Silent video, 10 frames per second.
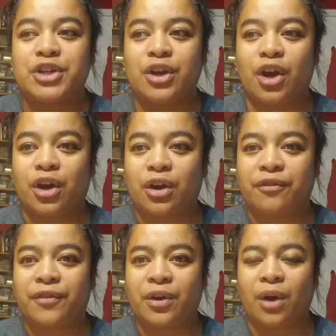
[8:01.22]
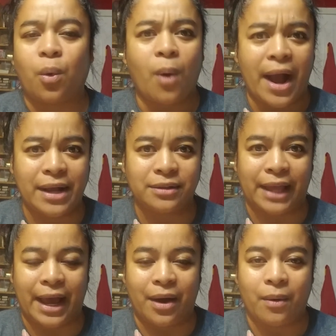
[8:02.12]
her for a while
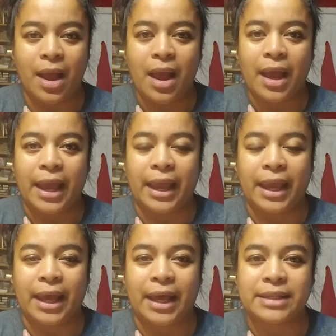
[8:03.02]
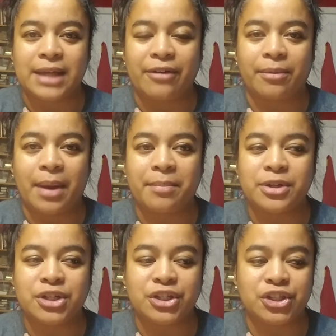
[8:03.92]
now, and I remember
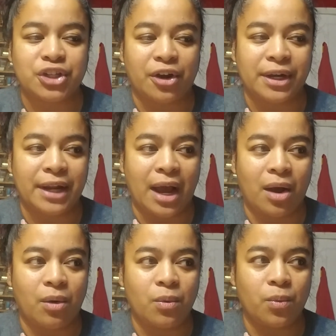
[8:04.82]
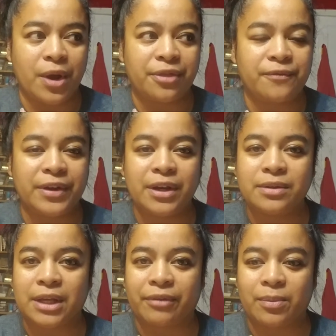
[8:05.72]
she started out with
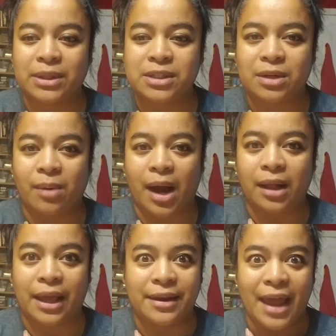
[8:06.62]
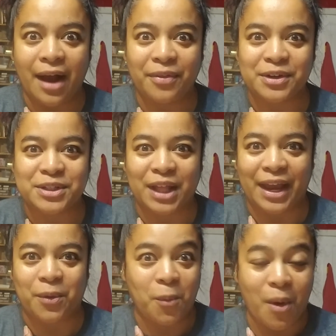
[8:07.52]
videos every once in a while, and now there's
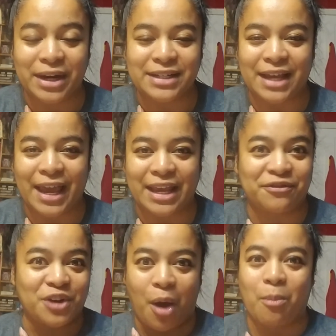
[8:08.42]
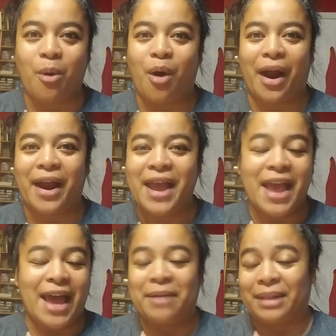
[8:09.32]
like one a day, if not more,
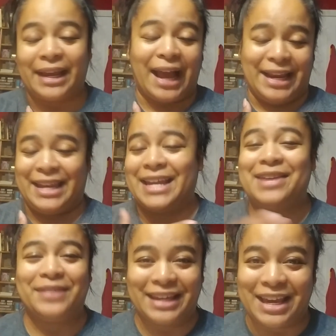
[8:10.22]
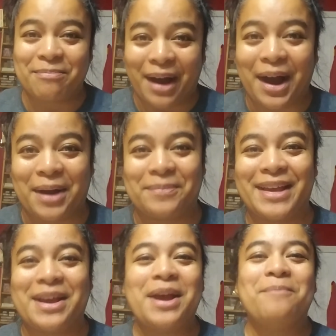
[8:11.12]
and I'm like, I can't even keep up.
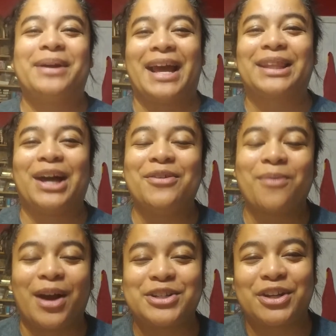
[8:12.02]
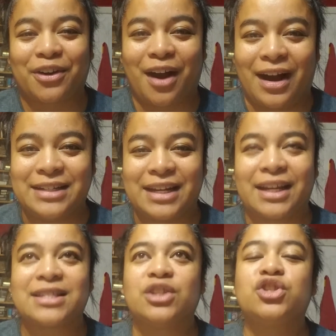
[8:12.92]
But I love watching her content
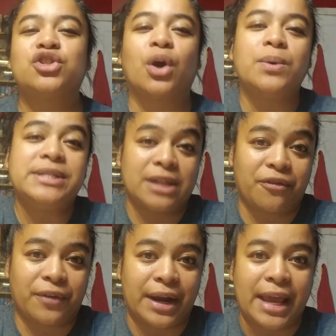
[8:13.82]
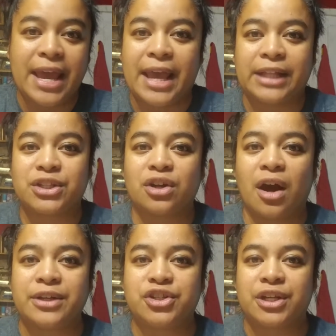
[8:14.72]
because it's so different. It's
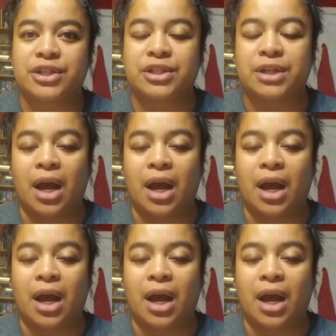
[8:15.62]
not just